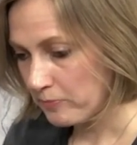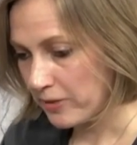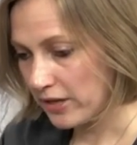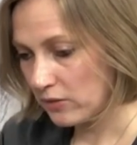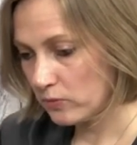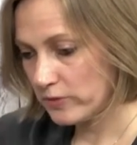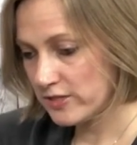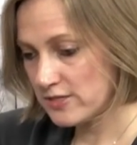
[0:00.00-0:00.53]

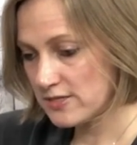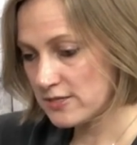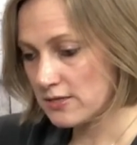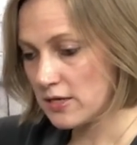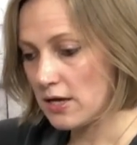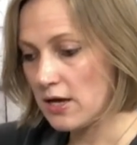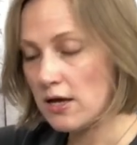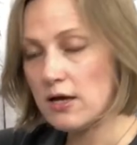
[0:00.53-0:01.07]
pelvis.
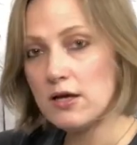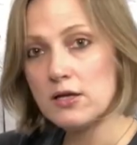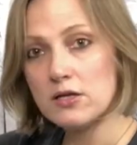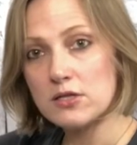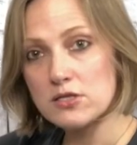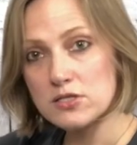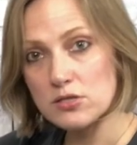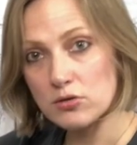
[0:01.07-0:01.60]

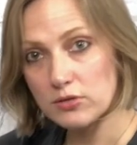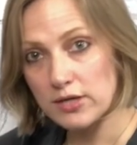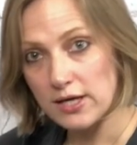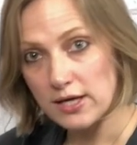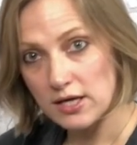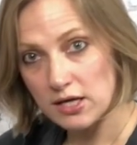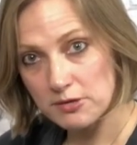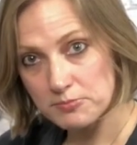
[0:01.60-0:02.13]
So the
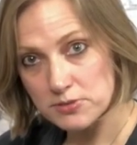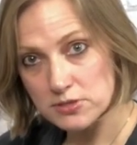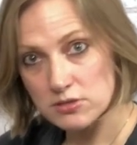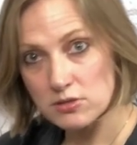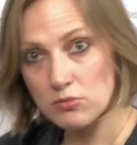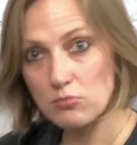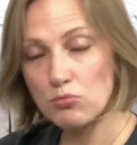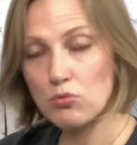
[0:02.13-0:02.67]

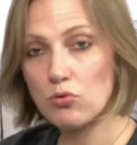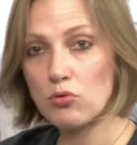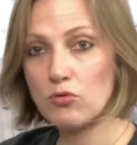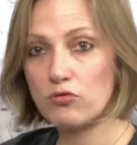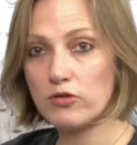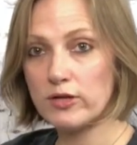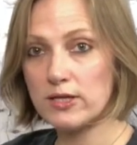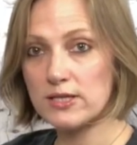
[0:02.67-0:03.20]
hips
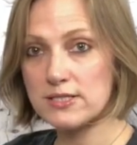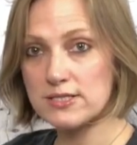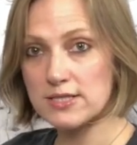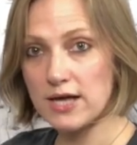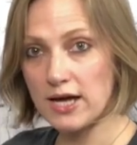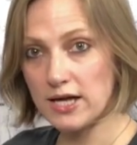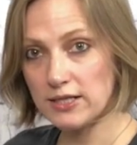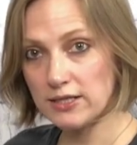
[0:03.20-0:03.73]
move
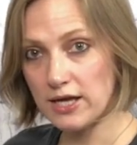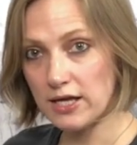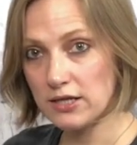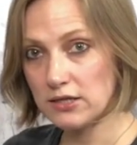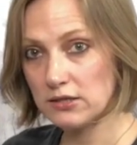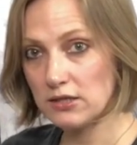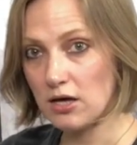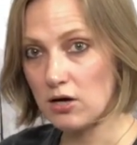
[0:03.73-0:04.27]
inside
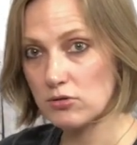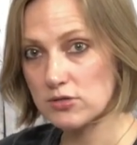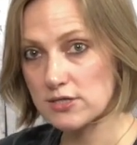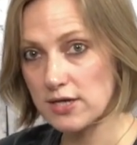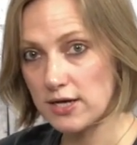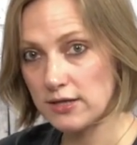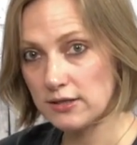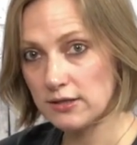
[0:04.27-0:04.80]
and
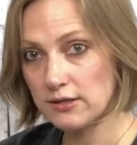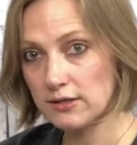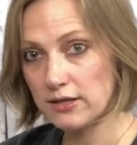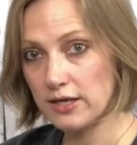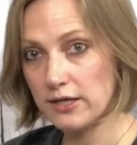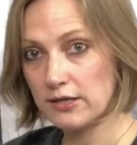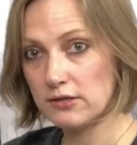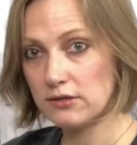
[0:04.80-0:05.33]
outside
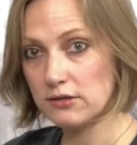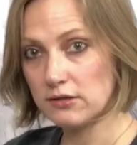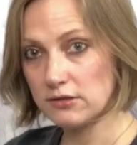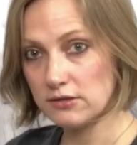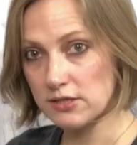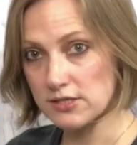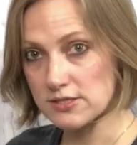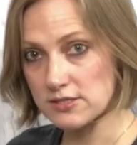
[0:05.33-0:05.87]
like
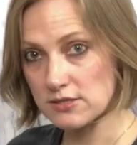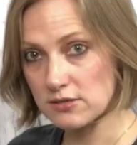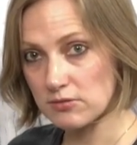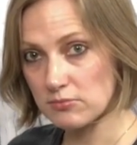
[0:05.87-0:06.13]
this.